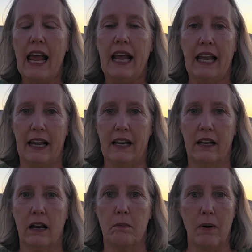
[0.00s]

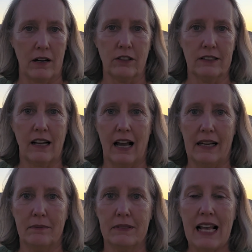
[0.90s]
in modern
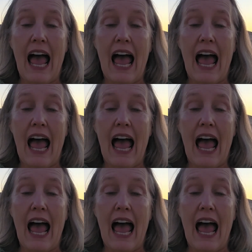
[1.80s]
times.